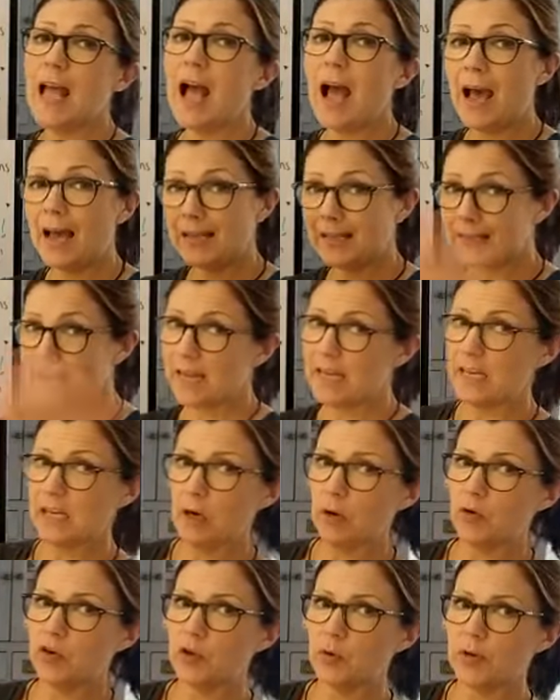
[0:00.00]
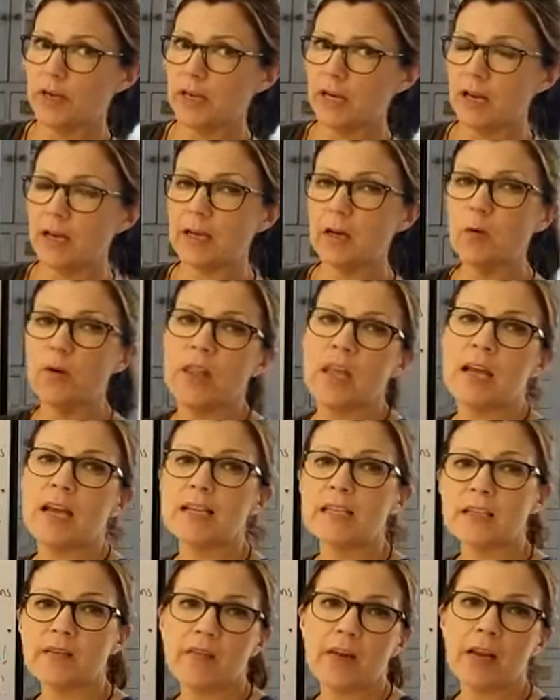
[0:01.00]
and say, do what you like with it and
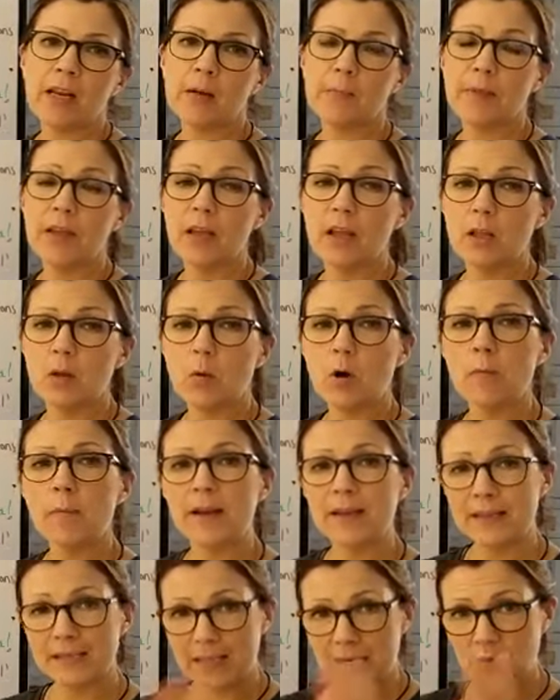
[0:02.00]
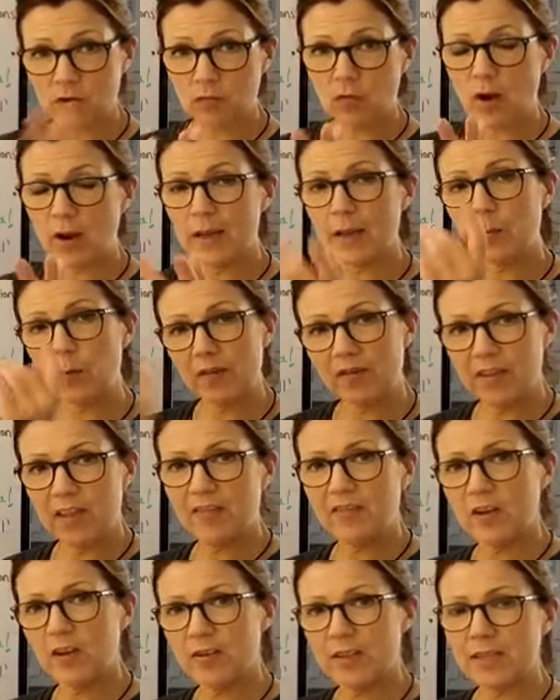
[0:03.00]
develop. The World Bank says, right, we've given
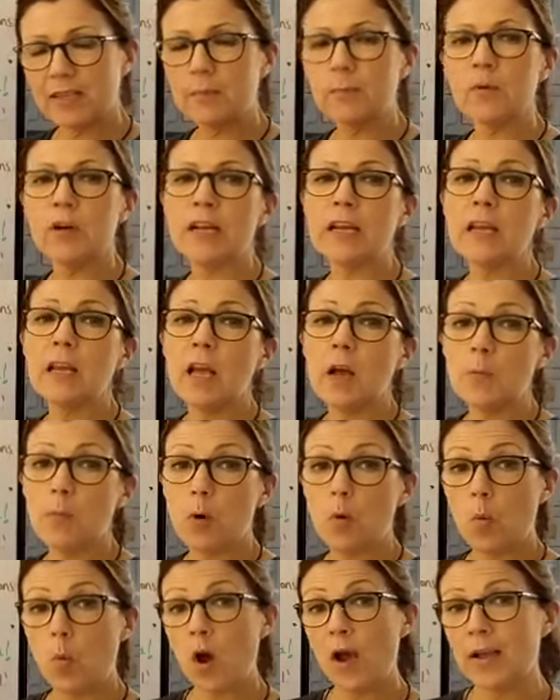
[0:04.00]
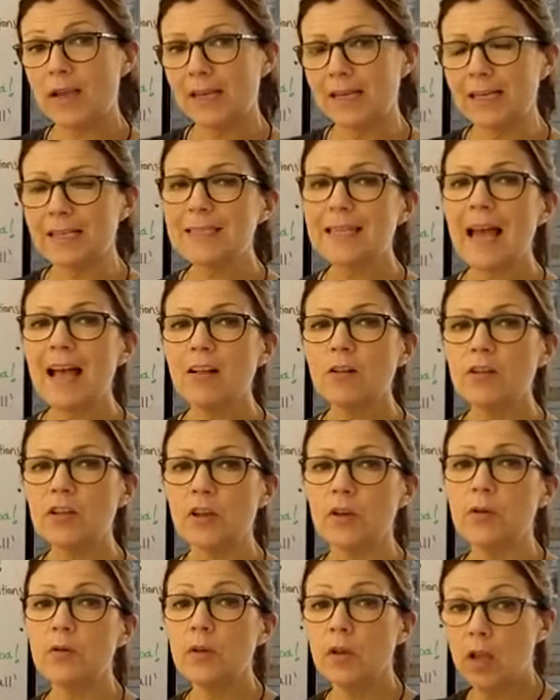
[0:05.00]
you this money, but we're going to tell
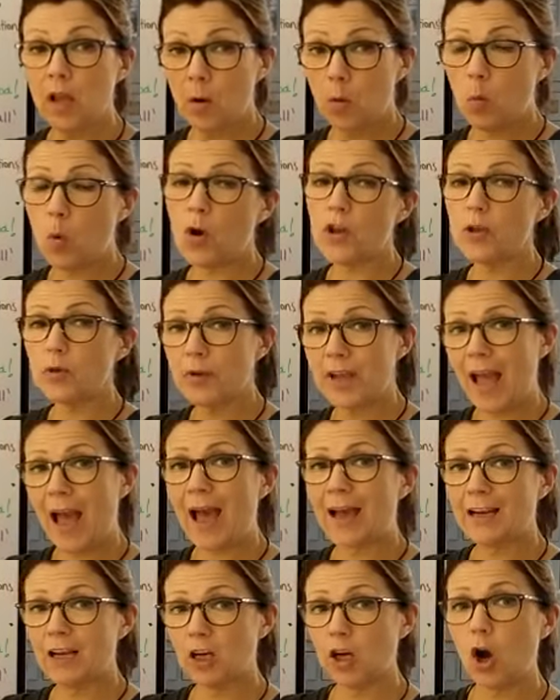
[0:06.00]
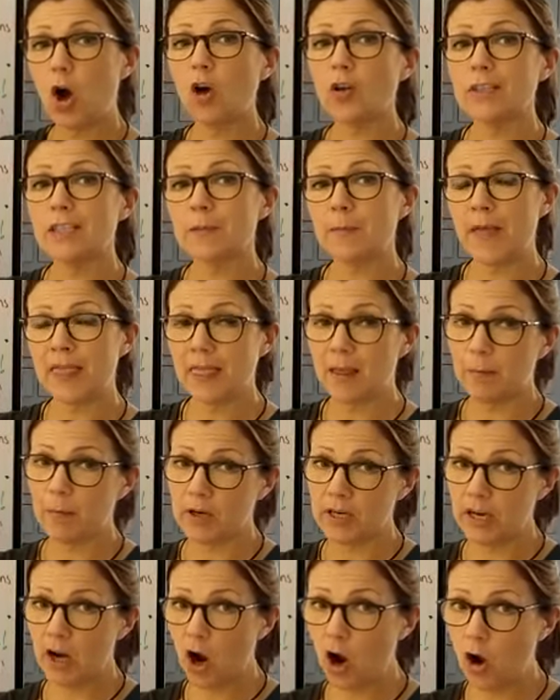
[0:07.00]
you what you can and can't spend that
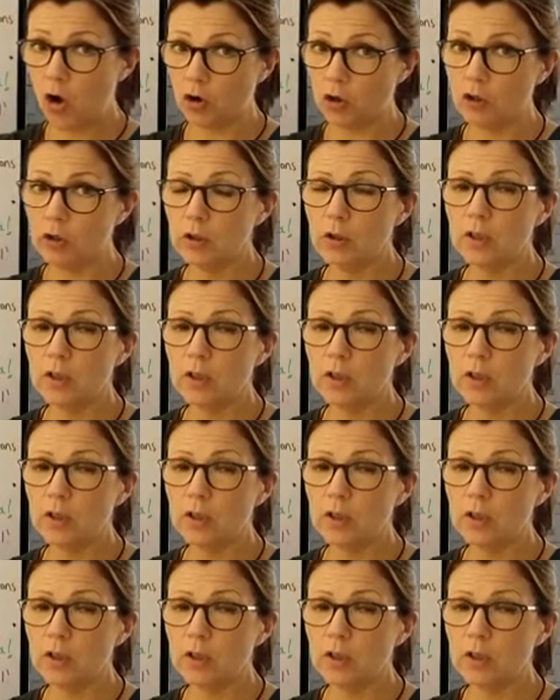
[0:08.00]
money on.